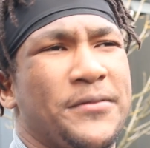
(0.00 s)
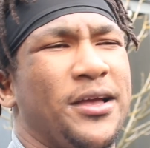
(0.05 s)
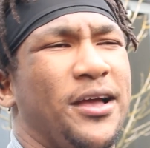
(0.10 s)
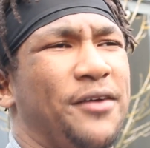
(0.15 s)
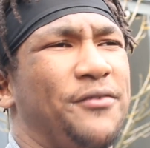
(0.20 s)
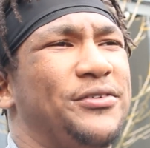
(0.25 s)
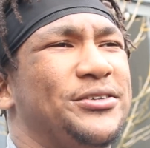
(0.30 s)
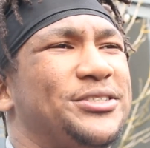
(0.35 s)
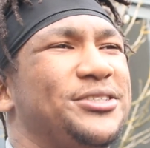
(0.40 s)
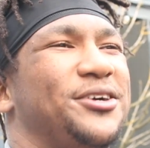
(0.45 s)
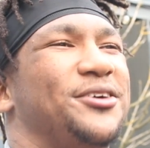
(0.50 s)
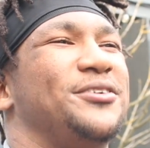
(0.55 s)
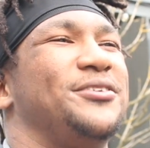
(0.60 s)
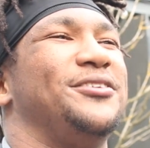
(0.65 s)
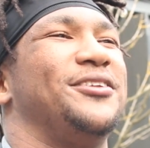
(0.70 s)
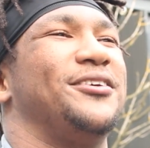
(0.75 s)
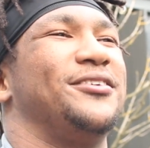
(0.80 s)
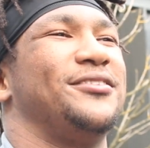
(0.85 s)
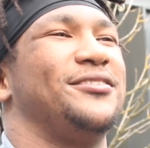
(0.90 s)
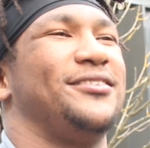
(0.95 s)
Yeah, for sure.
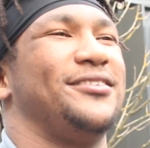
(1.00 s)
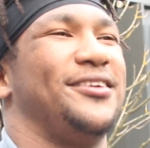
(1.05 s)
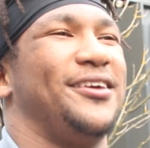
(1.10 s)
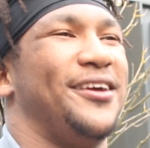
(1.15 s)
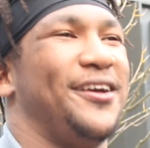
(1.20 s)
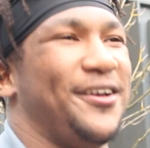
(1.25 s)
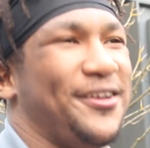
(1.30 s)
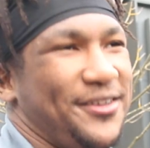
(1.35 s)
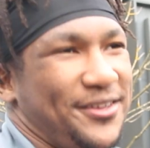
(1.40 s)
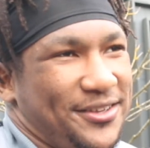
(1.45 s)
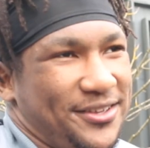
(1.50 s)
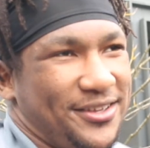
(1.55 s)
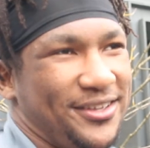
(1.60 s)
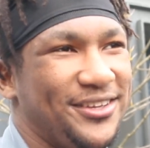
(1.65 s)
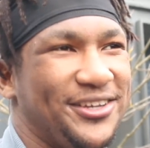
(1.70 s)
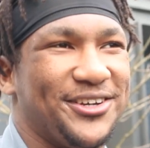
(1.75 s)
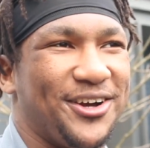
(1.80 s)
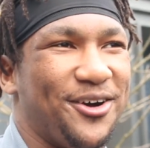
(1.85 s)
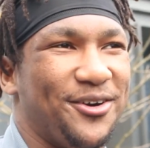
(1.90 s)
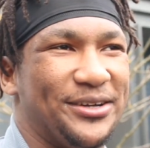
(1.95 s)
You know,
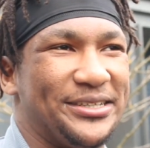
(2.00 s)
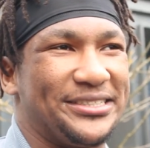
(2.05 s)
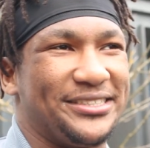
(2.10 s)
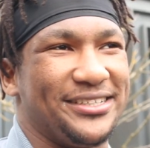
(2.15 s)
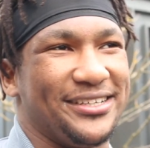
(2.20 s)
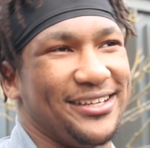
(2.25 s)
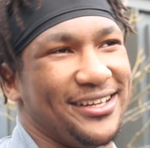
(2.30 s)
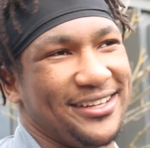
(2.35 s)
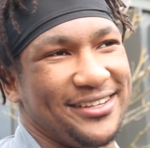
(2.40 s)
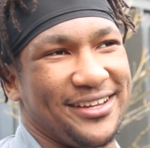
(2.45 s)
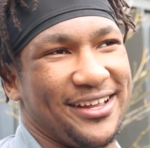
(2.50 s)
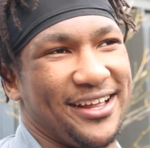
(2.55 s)
you can always see it in